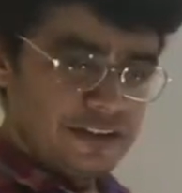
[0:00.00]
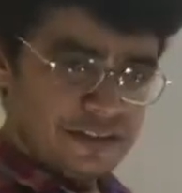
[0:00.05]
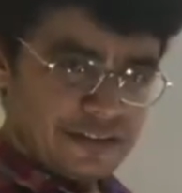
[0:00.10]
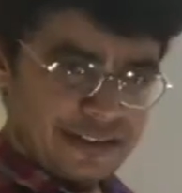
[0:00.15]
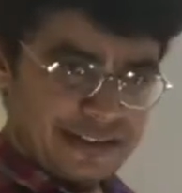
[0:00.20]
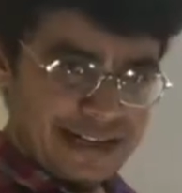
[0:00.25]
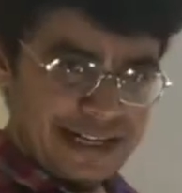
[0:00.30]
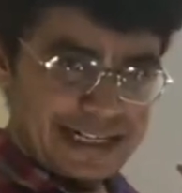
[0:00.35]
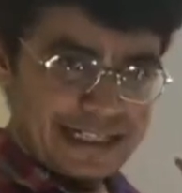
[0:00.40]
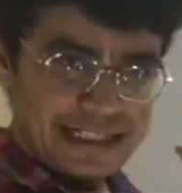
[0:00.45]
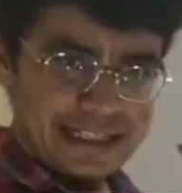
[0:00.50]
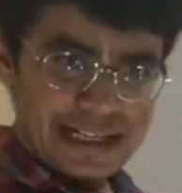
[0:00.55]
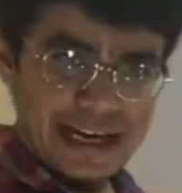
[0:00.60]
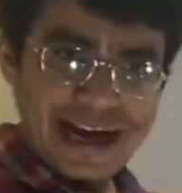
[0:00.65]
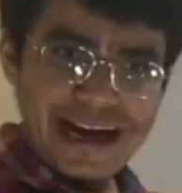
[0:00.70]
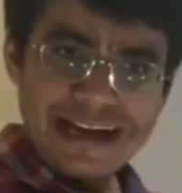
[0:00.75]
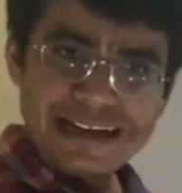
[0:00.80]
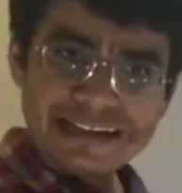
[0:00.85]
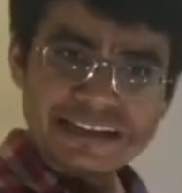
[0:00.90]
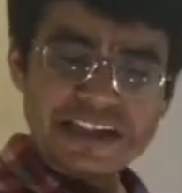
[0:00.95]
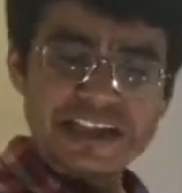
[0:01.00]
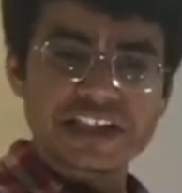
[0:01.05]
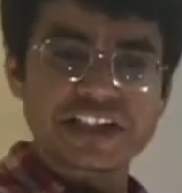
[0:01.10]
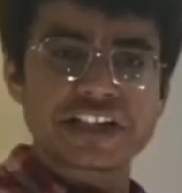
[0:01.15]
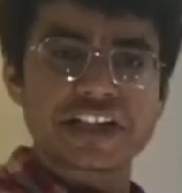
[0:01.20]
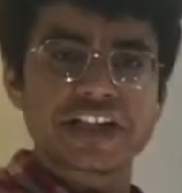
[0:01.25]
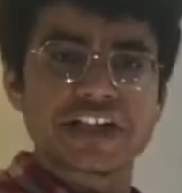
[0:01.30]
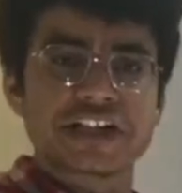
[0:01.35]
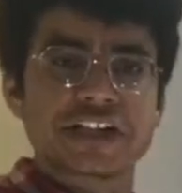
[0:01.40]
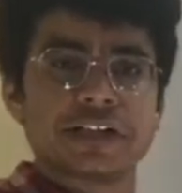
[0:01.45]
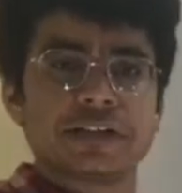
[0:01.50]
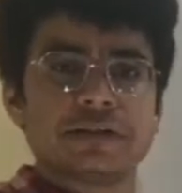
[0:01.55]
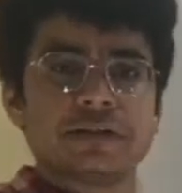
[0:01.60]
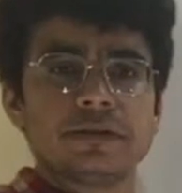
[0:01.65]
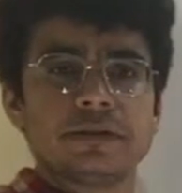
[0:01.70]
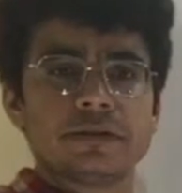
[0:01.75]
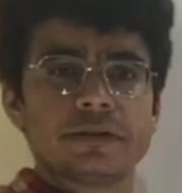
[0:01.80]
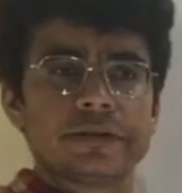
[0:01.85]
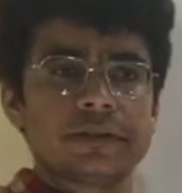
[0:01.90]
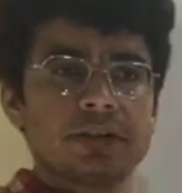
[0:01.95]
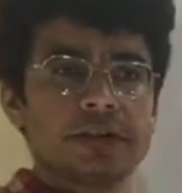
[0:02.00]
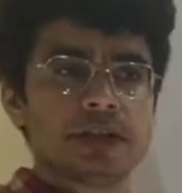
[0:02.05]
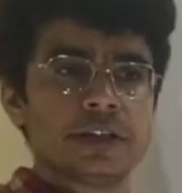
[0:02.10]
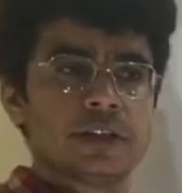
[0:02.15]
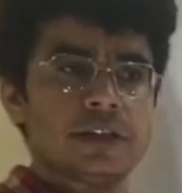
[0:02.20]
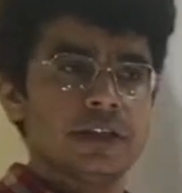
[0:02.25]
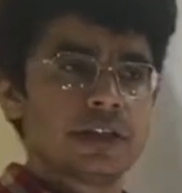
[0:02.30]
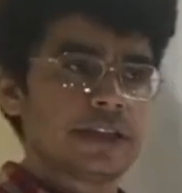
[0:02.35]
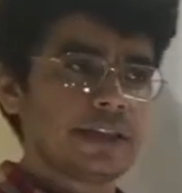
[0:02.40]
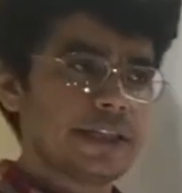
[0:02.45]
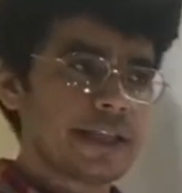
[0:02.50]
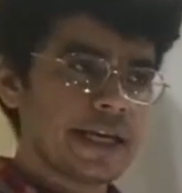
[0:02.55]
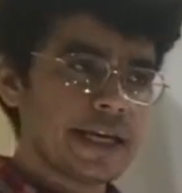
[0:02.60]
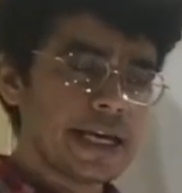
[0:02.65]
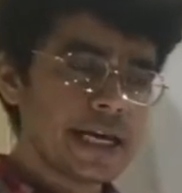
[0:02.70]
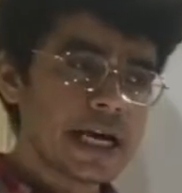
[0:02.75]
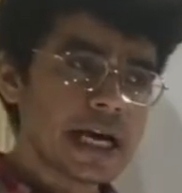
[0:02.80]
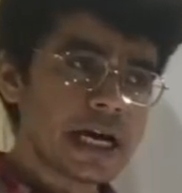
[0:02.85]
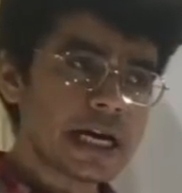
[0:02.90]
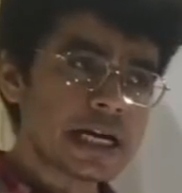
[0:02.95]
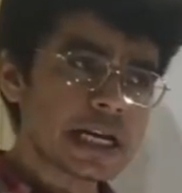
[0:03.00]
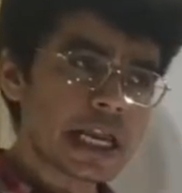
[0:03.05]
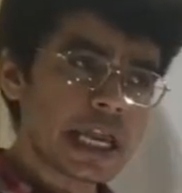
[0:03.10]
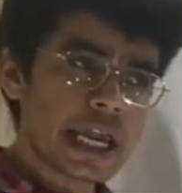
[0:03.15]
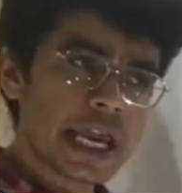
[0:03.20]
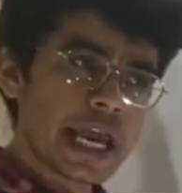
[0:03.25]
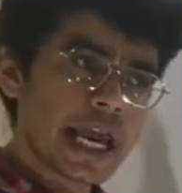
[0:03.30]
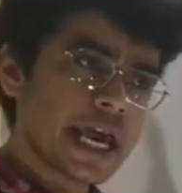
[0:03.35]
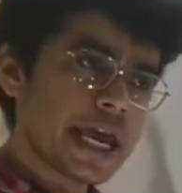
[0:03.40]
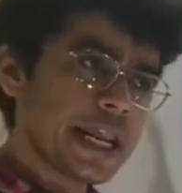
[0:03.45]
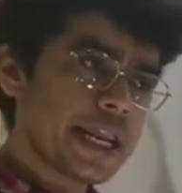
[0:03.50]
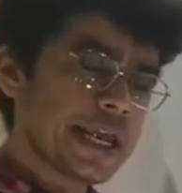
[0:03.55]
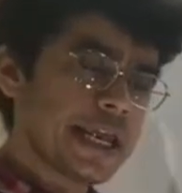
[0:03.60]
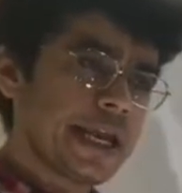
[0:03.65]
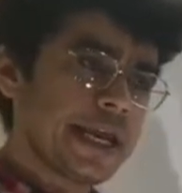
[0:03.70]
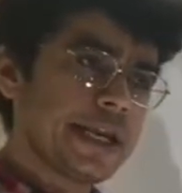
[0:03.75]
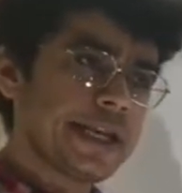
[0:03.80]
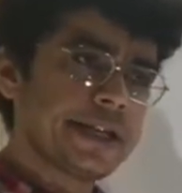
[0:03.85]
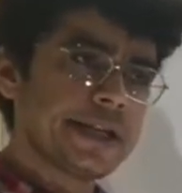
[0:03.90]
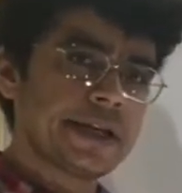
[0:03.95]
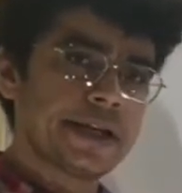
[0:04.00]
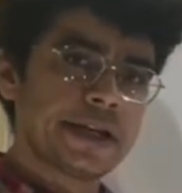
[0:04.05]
tactile sensation, they are carried